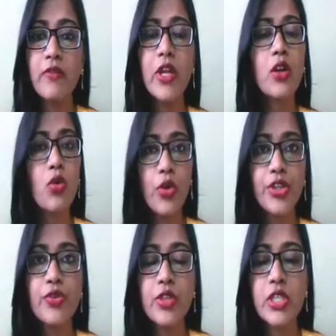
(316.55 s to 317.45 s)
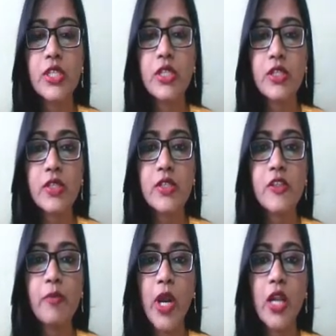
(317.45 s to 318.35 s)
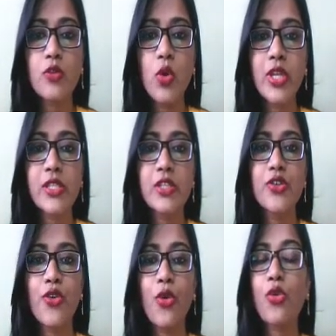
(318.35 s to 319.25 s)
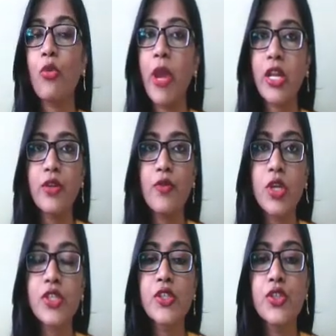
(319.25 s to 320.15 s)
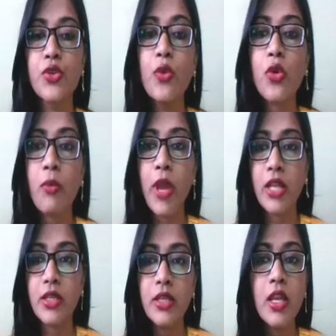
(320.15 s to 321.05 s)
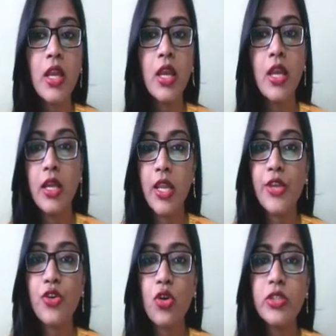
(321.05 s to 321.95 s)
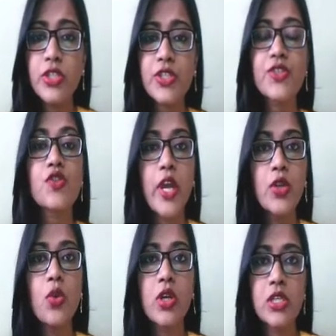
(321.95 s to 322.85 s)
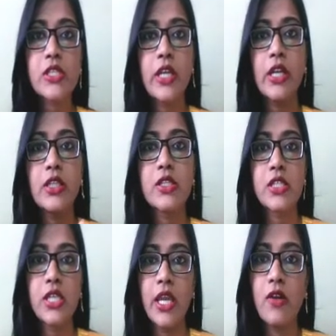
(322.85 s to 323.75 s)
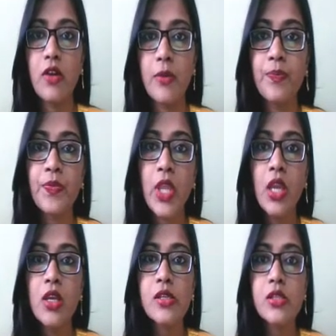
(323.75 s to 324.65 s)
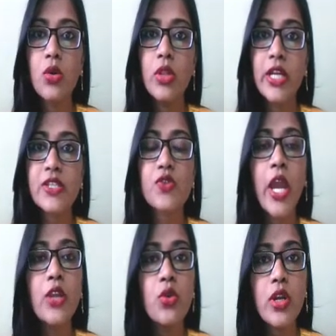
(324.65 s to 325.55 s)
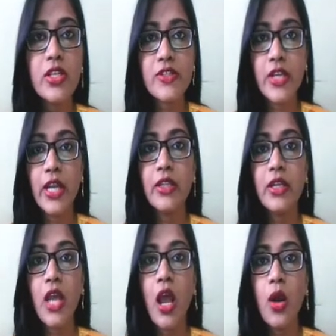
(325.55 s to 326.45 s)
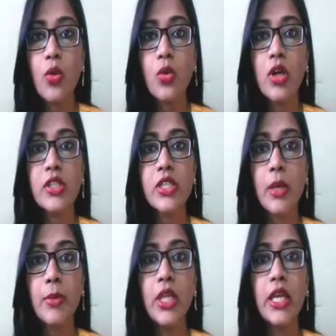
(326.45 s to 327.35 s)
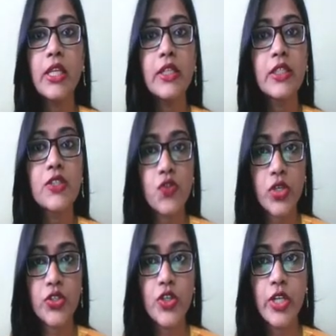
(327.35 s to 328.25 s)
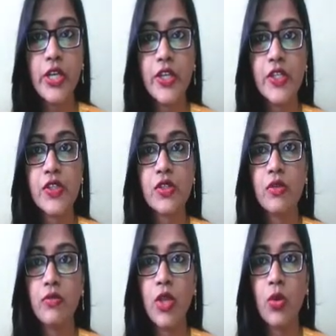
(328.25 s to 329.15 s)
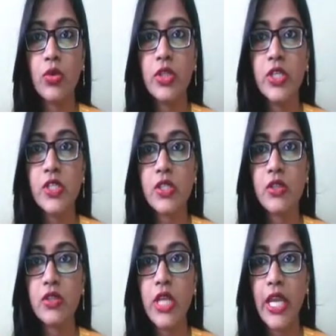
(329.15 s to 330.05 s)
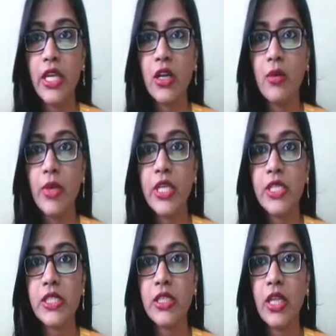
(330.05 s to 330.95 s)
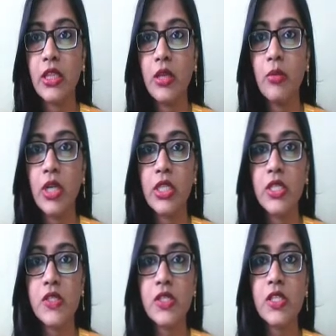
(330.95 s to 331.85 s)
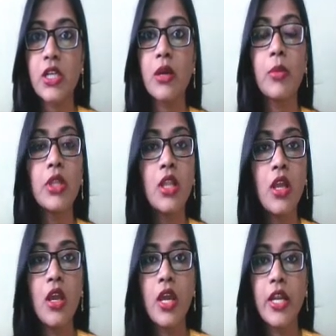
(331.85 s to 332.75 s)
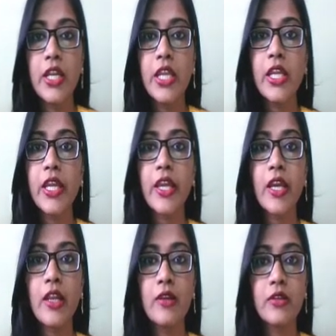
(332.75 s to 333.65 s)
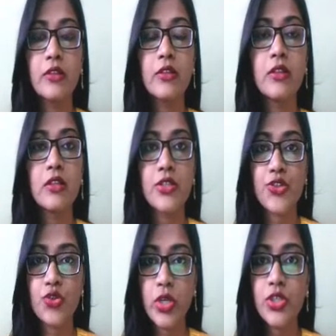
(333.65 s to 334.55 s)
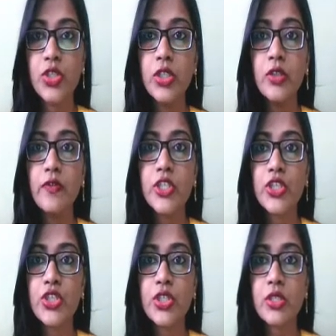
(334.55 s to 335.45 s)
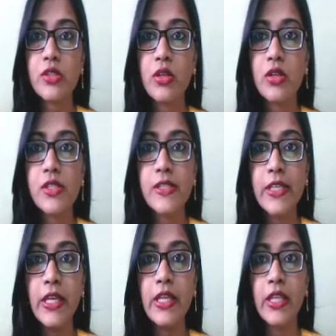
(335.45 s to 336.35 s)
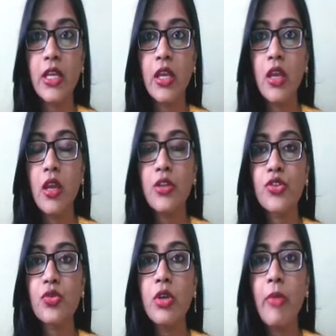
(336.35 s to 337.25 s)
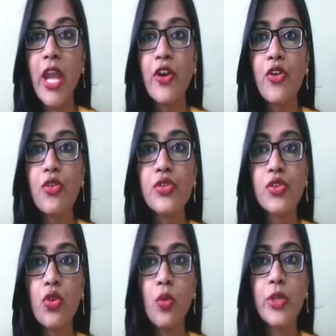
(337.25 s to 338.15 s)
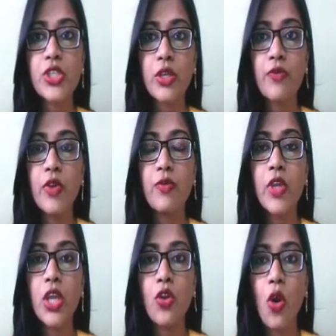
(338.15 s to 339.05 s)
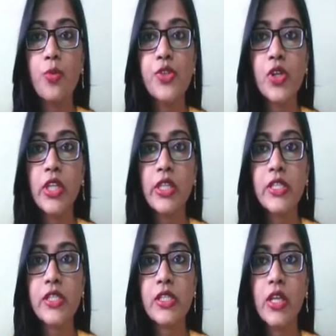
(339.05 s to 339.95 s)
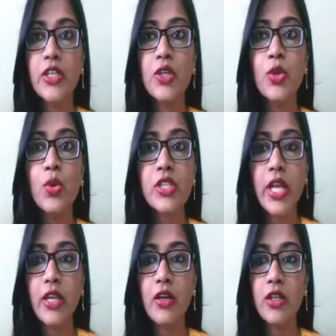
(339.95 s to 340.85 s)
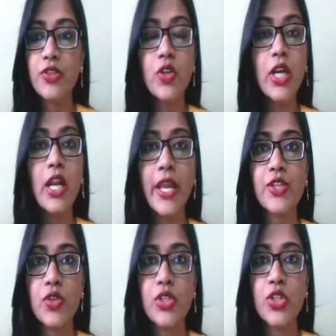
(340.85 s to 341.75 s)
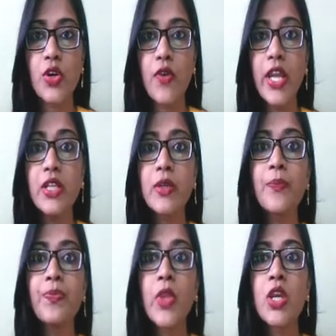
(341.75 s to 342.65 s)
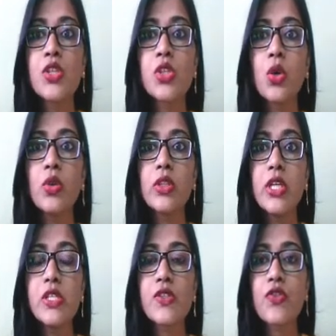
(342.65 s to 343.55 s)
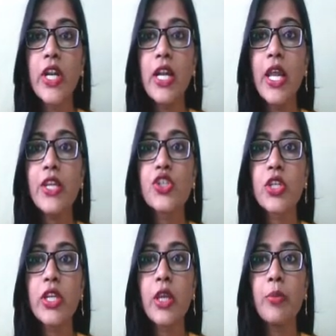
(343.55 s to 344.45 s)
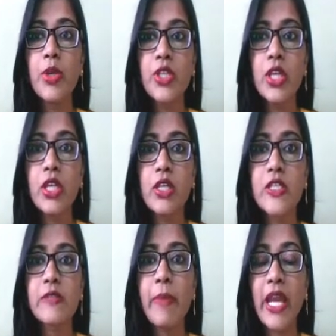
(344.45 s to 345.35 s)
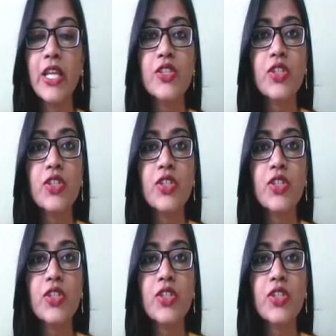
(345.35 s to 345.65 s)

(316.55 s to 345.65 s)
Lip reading: We are going to discuss this part, what is heterochromatin, what is the Euchromatin, later on. Just try to understand this diagram. So let's try to understand that how a double helical structure, that is, now this diagram is nothing but this is the double DNA helical structure, which is seen through the microscope, which we can observe that this, it looks like a thread-like structure, right? So this thread-like genetic material is packaged.